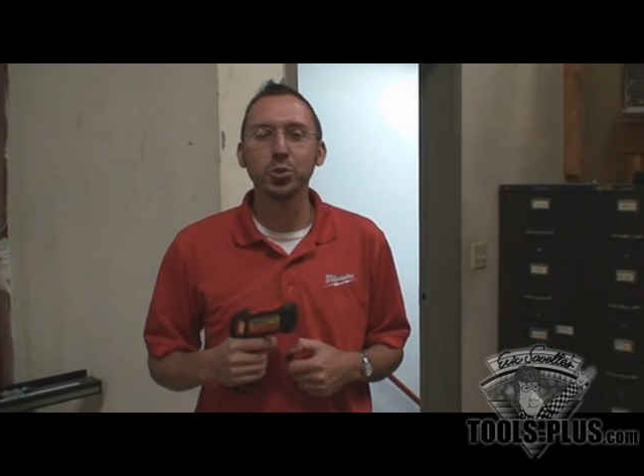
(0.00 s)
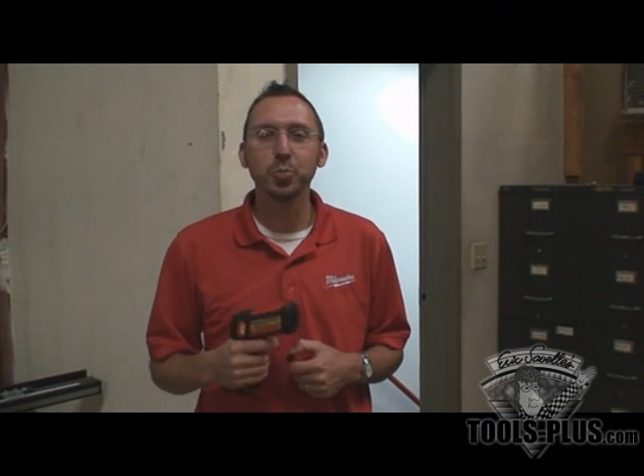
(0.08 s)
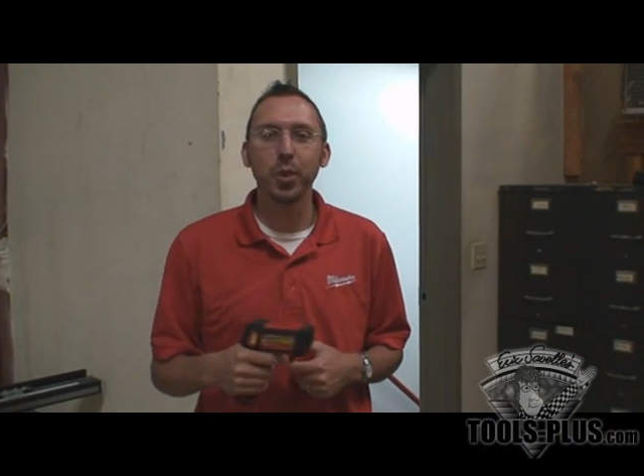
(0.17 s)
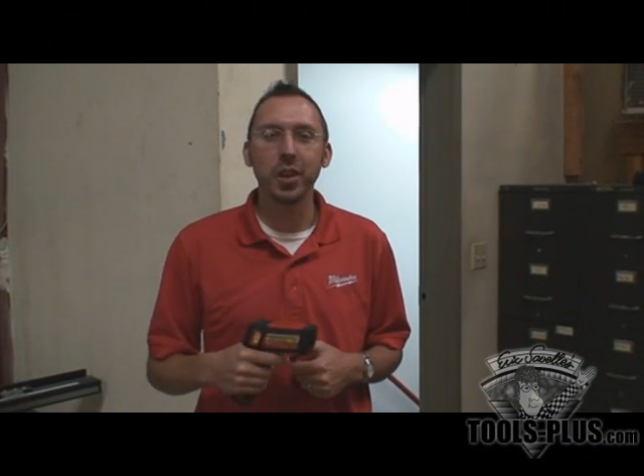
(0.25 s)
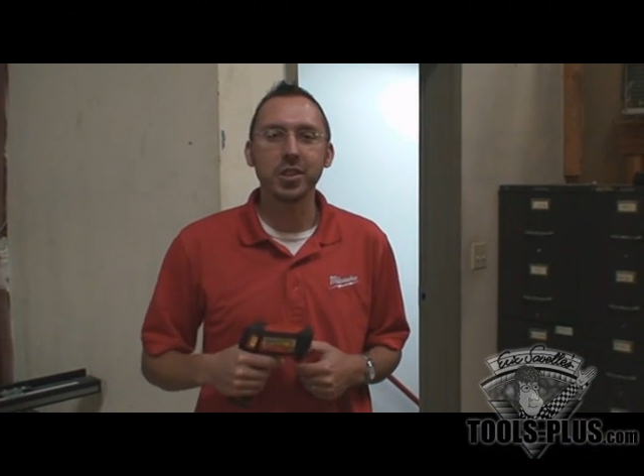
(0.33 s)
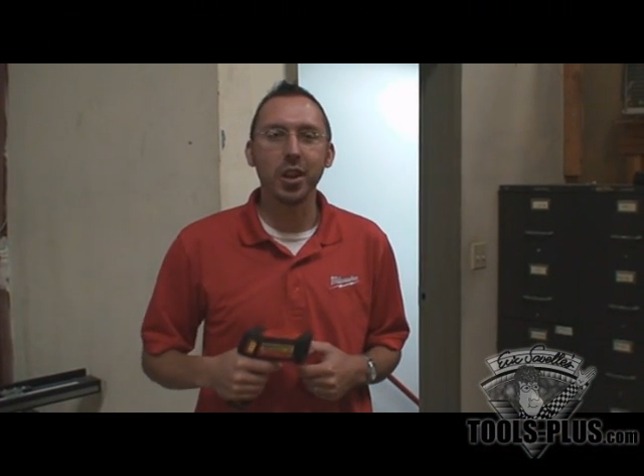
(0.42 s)

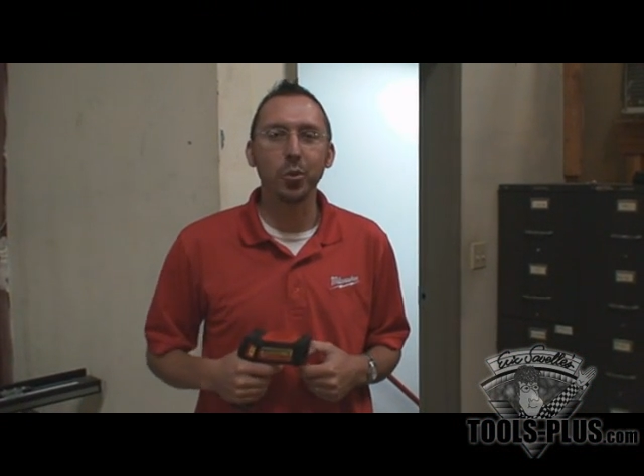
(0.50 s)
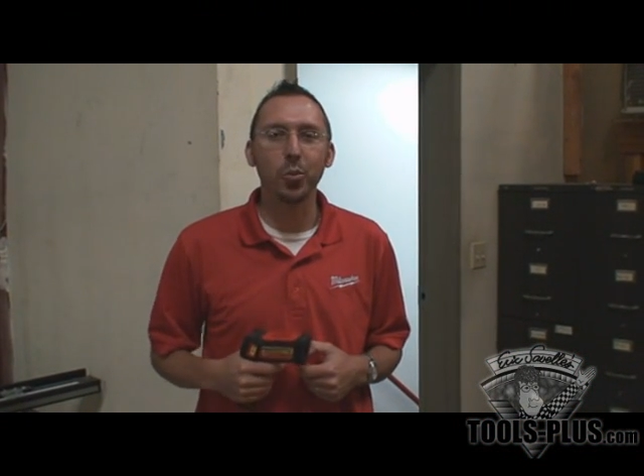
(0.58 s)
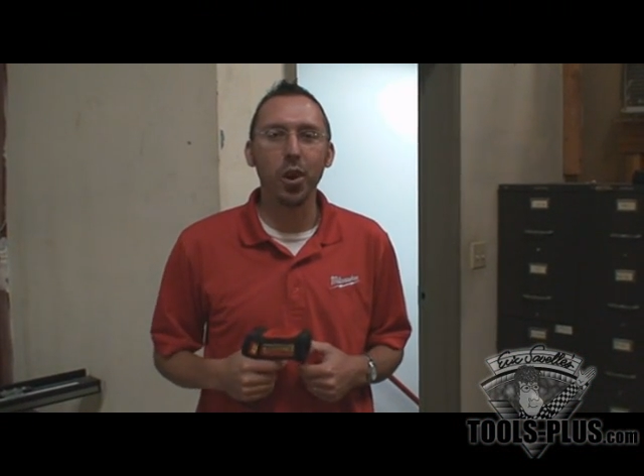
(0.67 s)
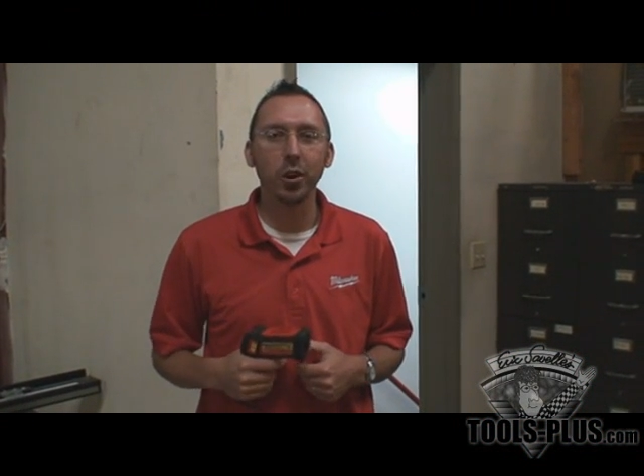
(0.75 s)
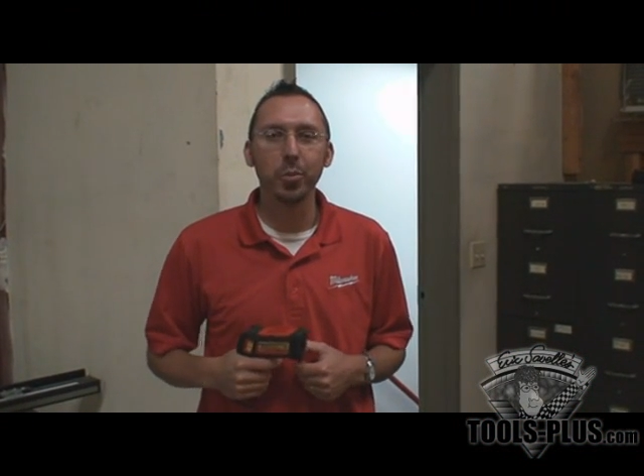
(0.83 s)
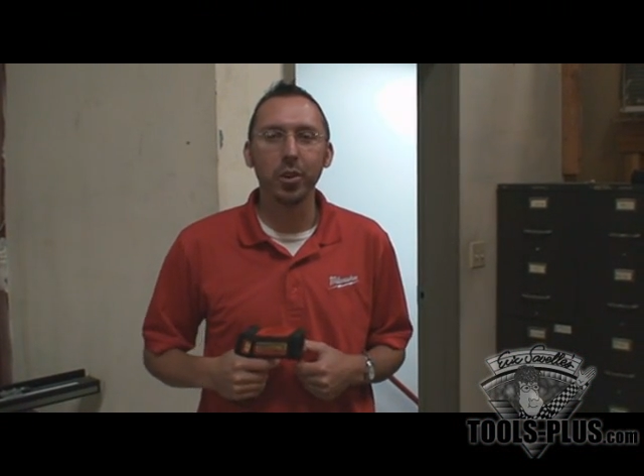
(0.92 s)
Tools Plus
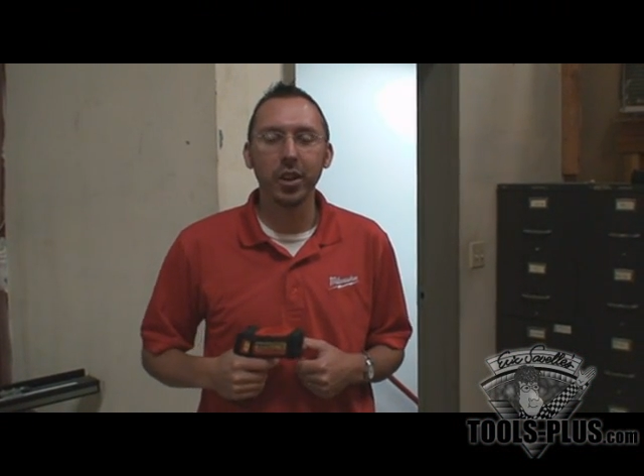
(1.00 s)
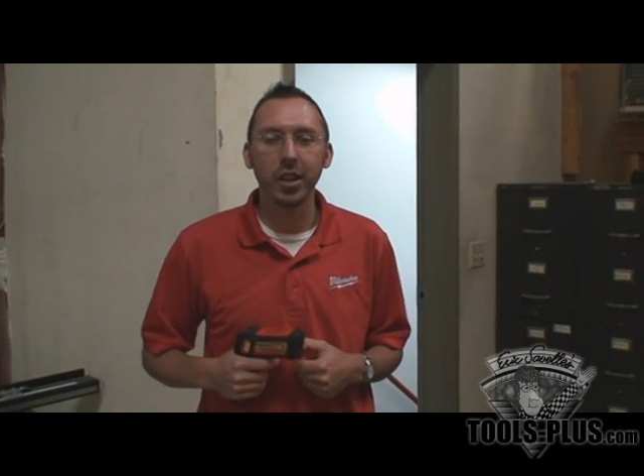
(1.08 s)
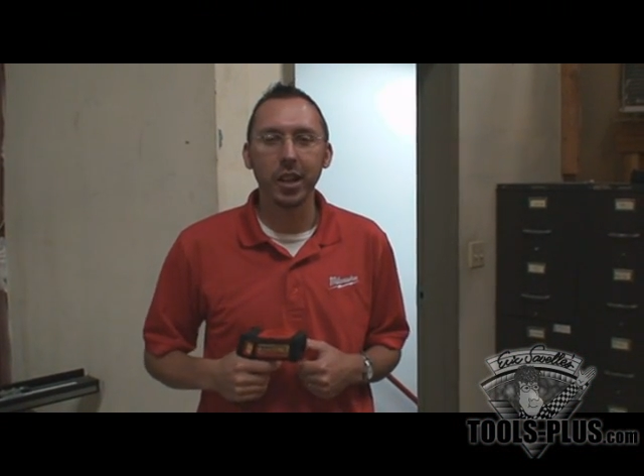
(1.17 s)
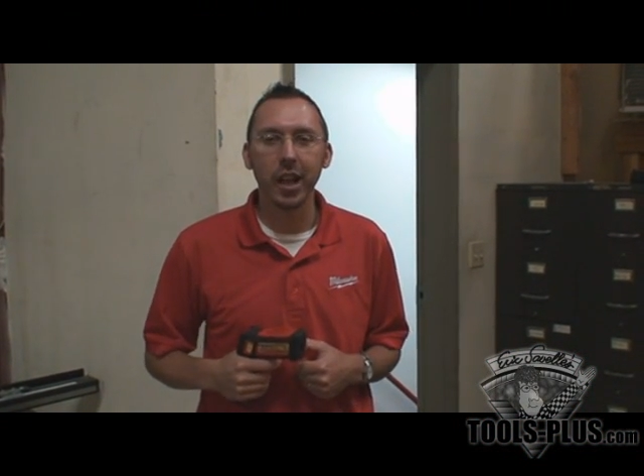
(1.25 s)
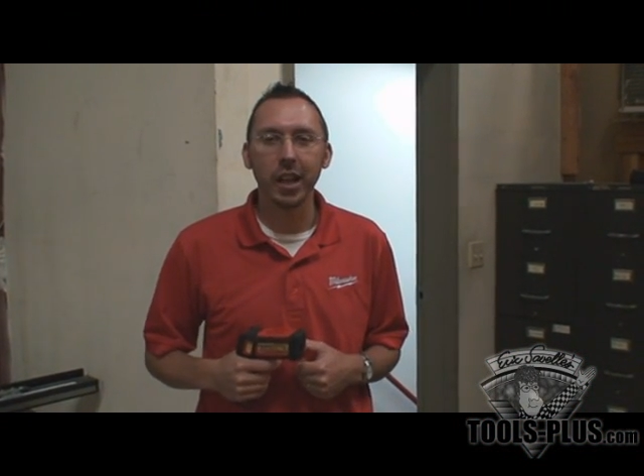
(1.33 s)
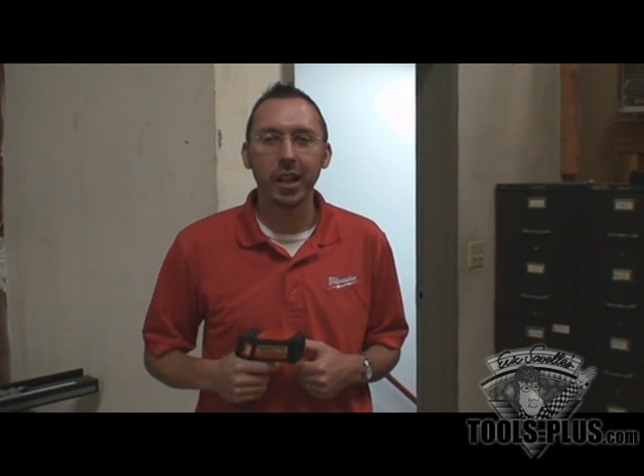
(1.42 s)
out in
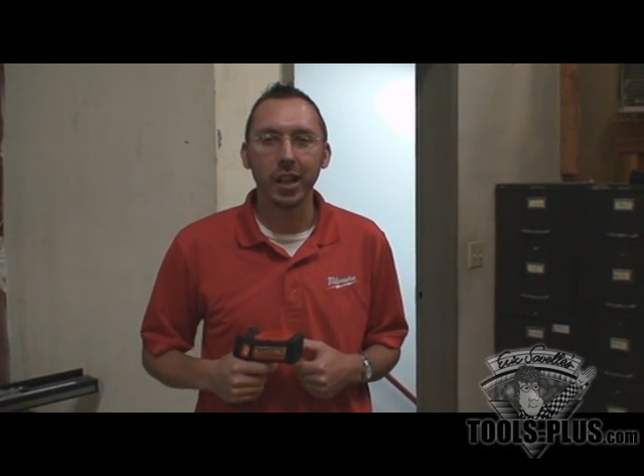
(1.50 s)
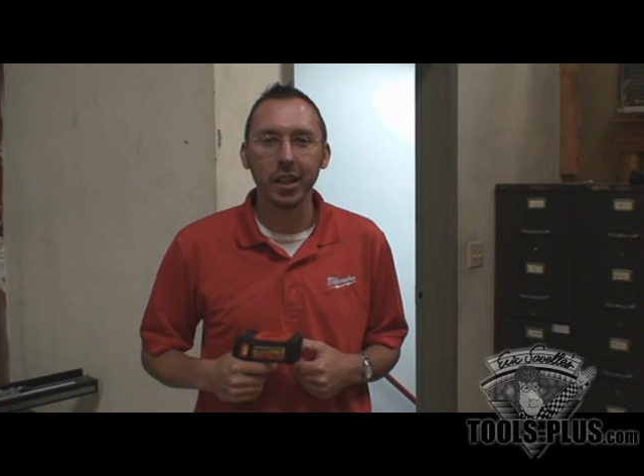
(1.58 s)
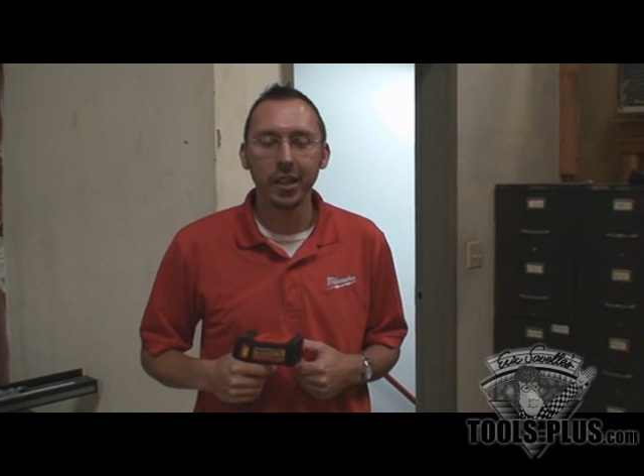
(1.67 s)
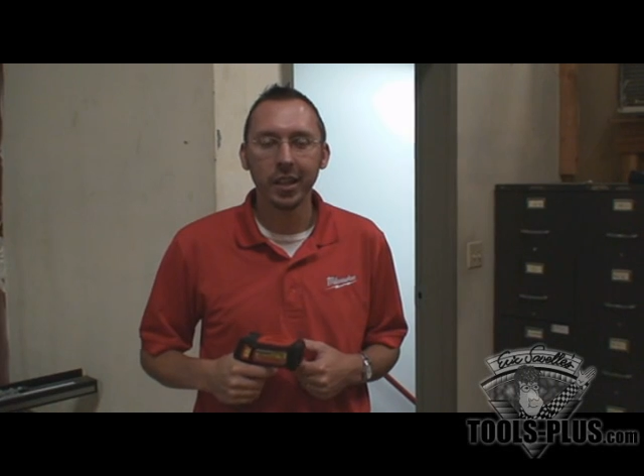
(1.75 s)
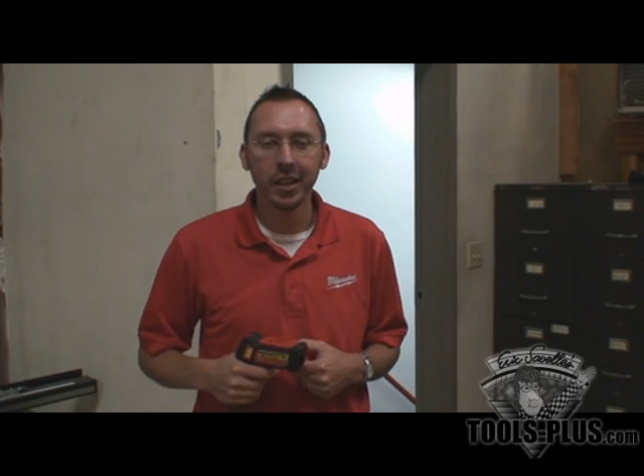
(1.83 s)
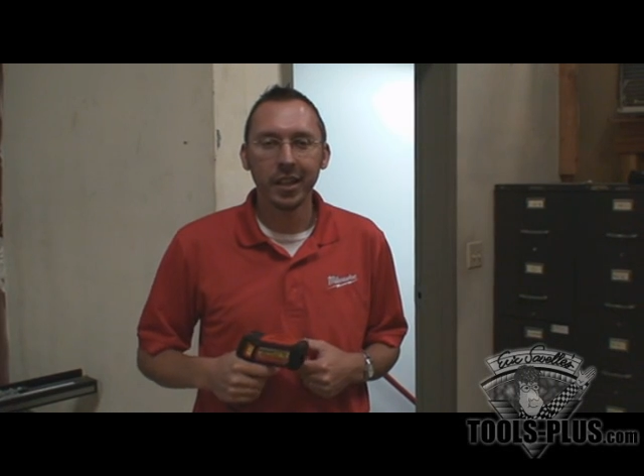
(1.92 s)
Waterbury, Connecticut.